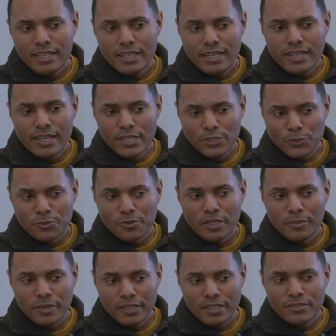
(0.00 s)
in history
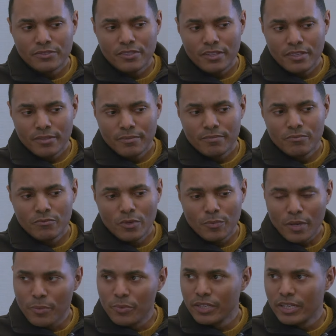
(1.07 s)
because the
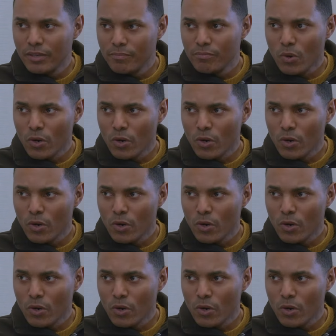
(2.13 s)
Republican